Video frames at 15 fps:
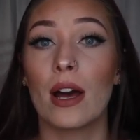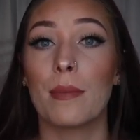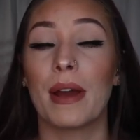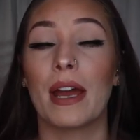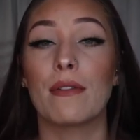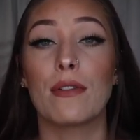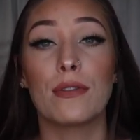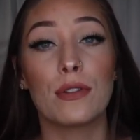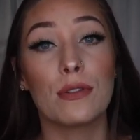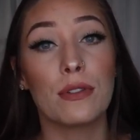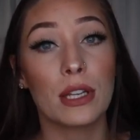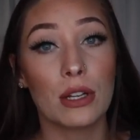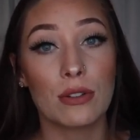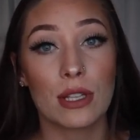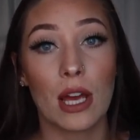um I have a few
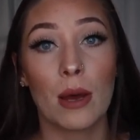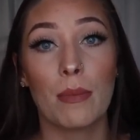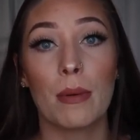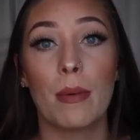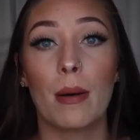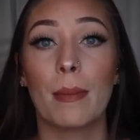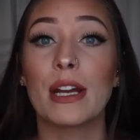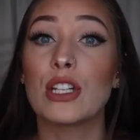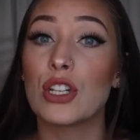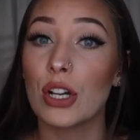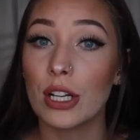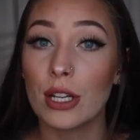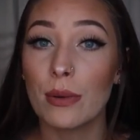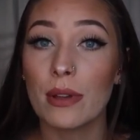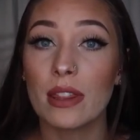videos up about my
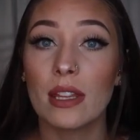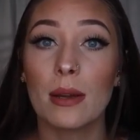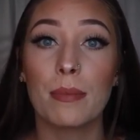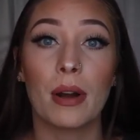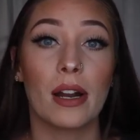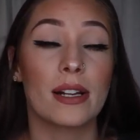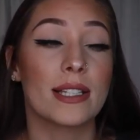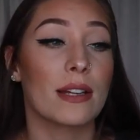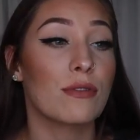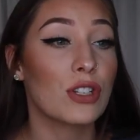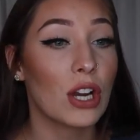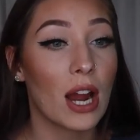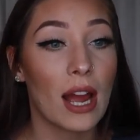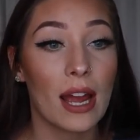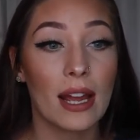journey with it, products I've
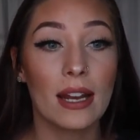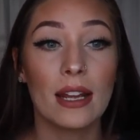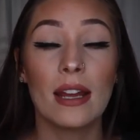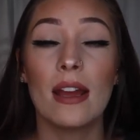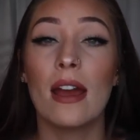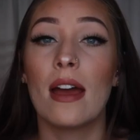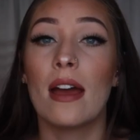tried,